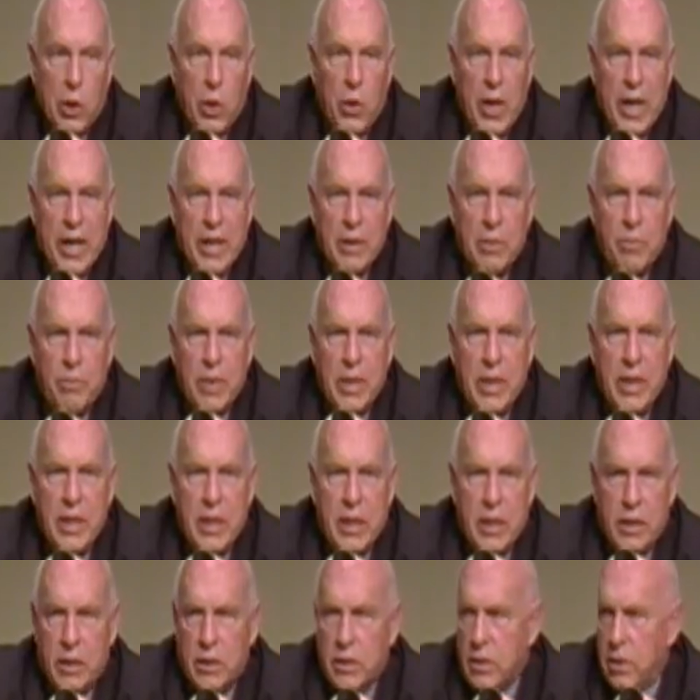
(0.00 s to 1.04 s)
You had
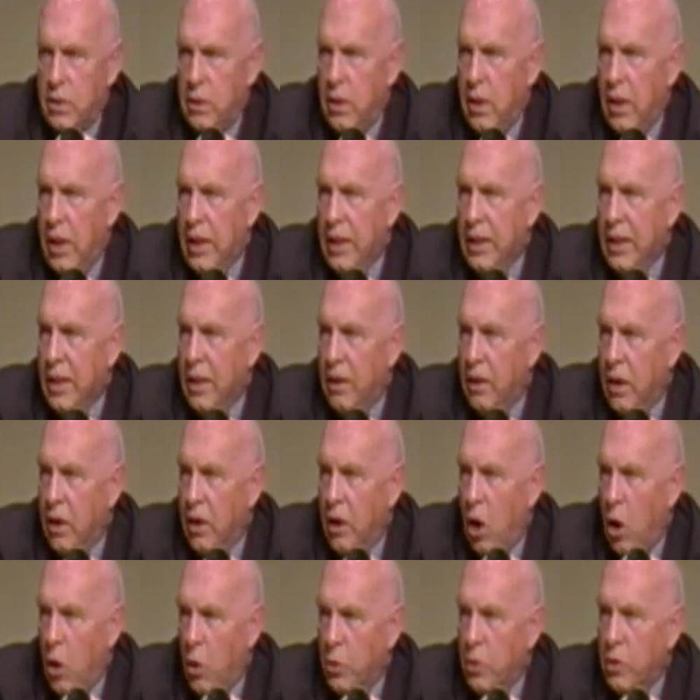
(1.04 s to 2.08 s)
immediate
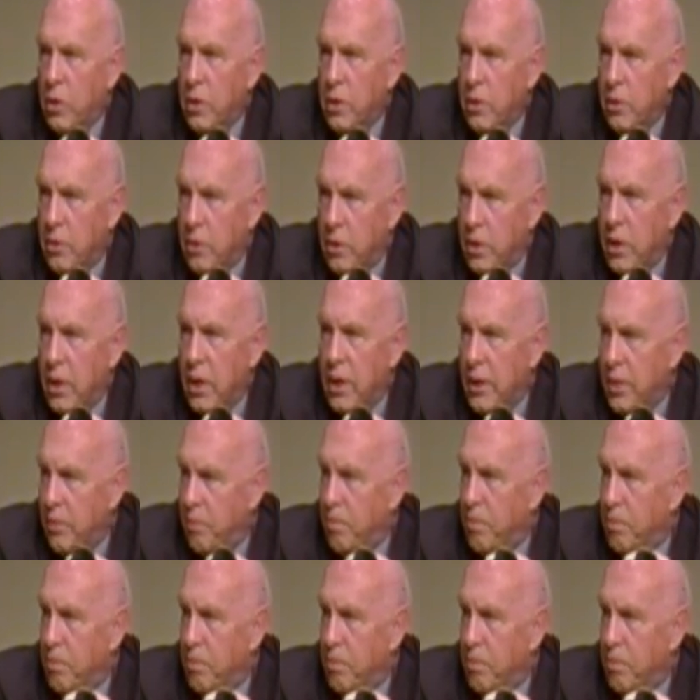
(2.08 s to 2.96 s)
and almost